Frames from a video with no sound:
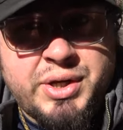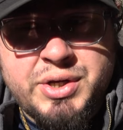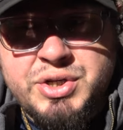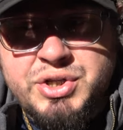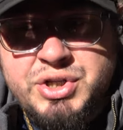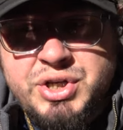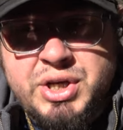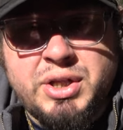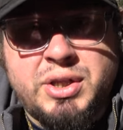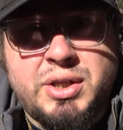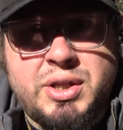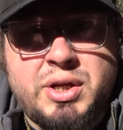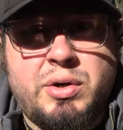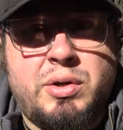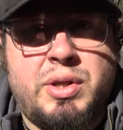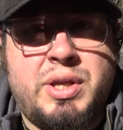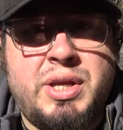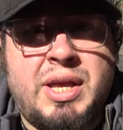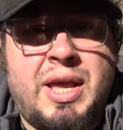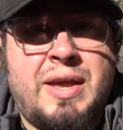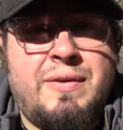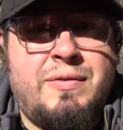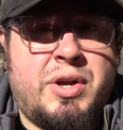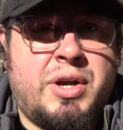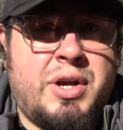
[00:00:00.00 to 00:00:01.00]
Because she
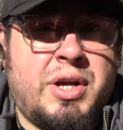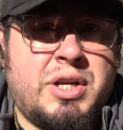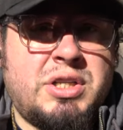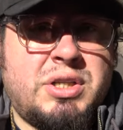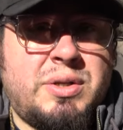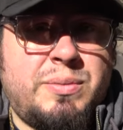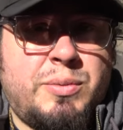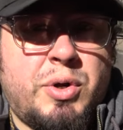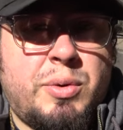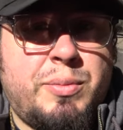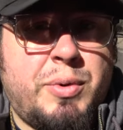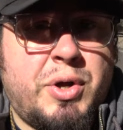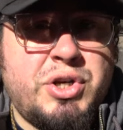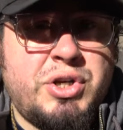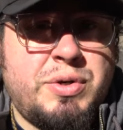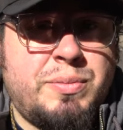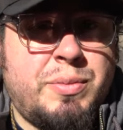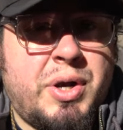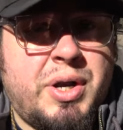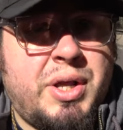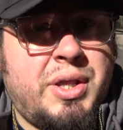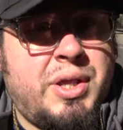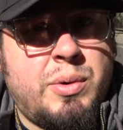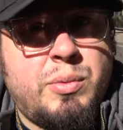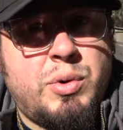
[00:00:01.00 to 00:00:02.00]
literally gave a customer a bunch of
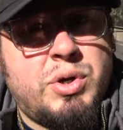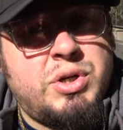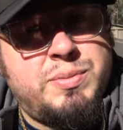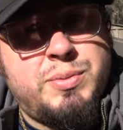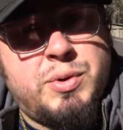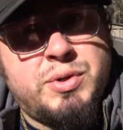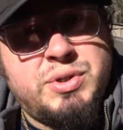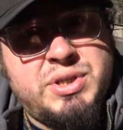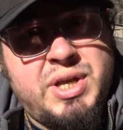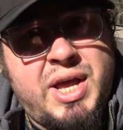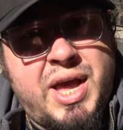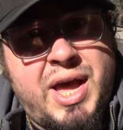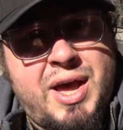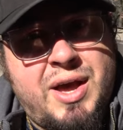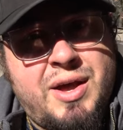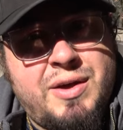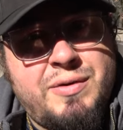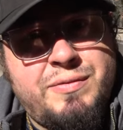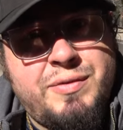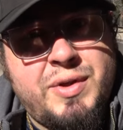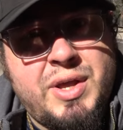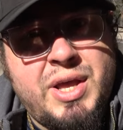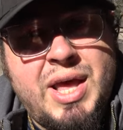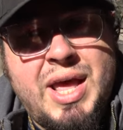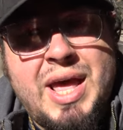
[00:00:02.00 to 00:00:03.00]
money they weren't supposed to have,